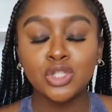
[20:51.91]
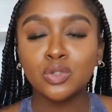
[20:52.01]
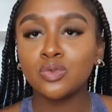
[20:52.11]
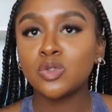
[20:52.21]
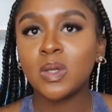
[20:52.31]

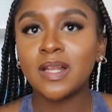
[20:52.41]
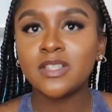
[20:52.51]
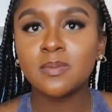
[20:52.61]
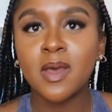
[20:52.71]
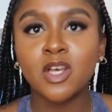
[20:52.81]
too sweet of
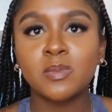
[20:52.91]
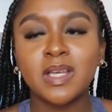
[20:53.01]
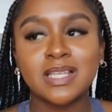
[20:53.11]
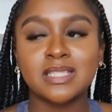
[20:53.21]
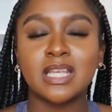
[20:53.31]
smells
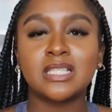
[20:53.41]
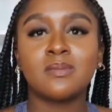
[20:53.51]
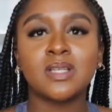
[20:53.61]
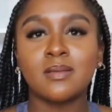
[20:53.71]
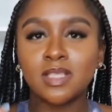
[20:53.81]
because they
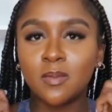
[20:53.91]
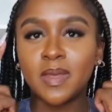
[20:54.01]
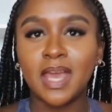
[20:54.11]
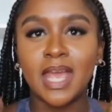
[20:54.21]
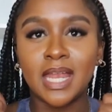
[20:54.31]
sometimes give
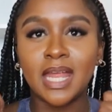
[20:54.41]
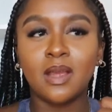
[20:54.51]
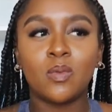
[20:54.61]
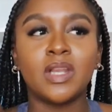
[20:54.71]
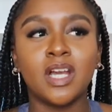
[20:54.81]
me a
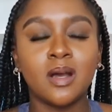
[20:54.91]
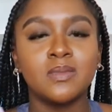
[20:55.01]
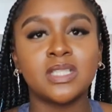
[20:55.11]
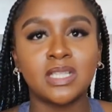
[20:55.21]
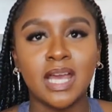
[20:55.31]
headache when it
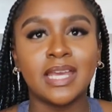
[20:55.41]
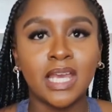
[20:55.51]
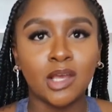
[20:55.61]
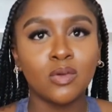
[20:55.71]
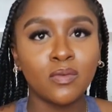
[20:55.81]
comes in like
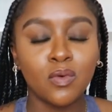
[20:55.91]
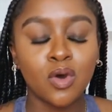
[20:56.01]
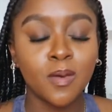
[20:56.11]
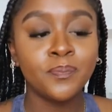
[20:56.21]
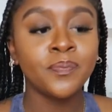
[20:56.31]
candle
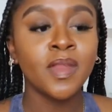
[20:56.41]
form.